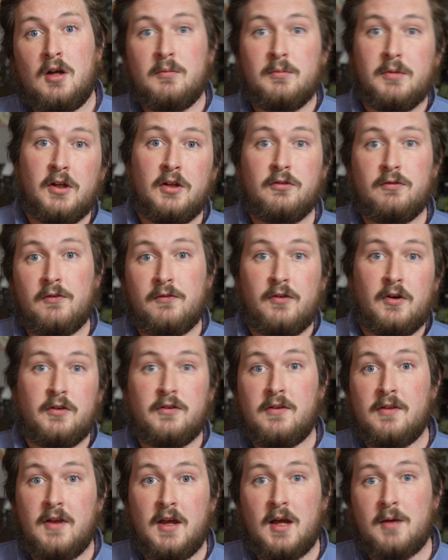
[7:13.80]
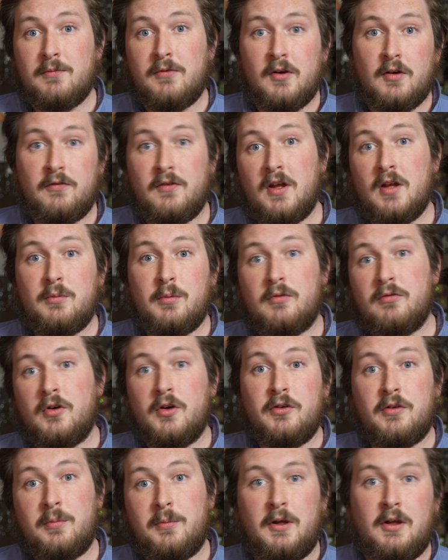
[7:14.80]
Please refer to the app for available
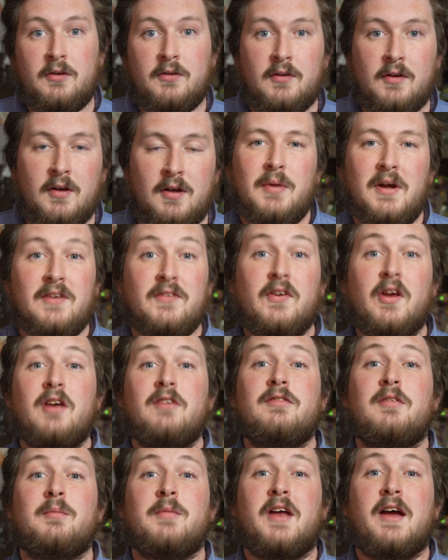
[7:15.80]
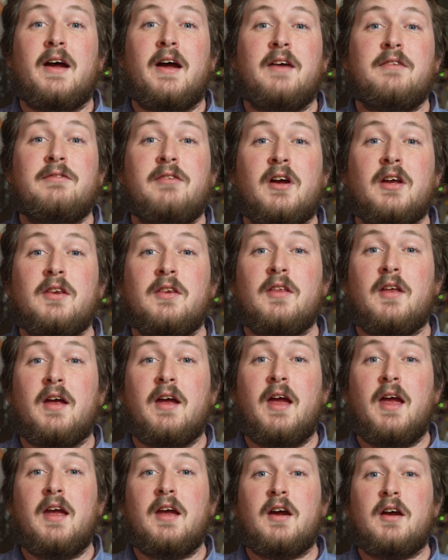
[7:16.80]
voice commands." But aside from that, I find the
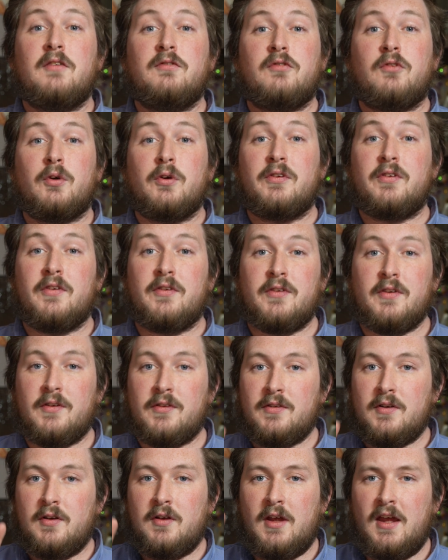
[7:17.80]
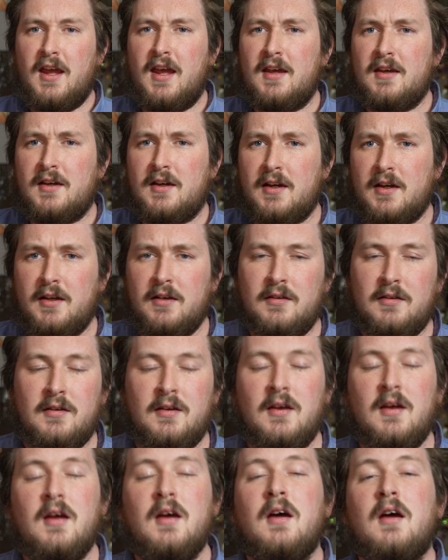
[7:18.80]
AI voice assistant AI
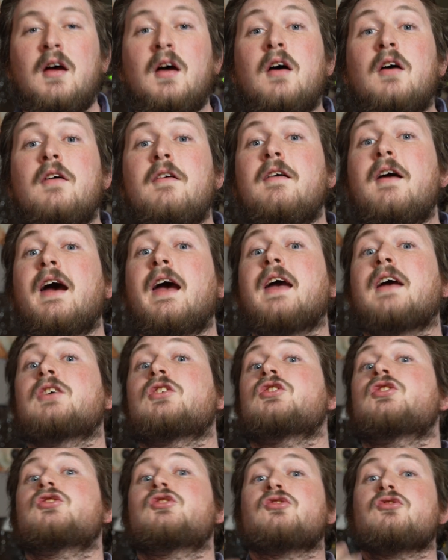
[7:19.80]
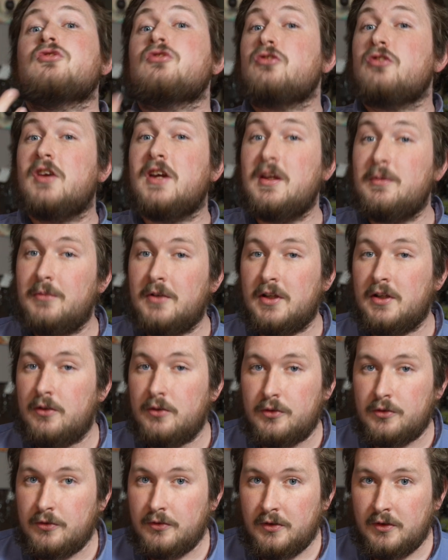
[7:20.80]
extremely
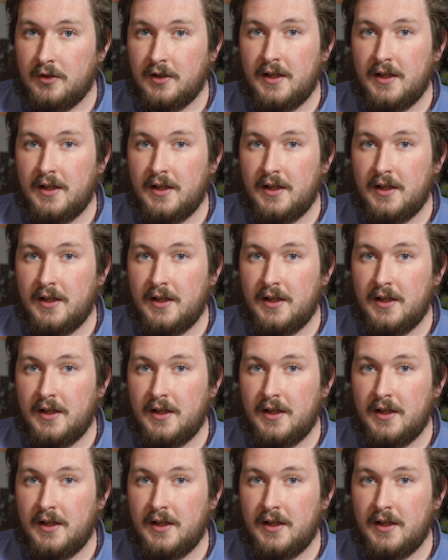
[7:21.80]
useful.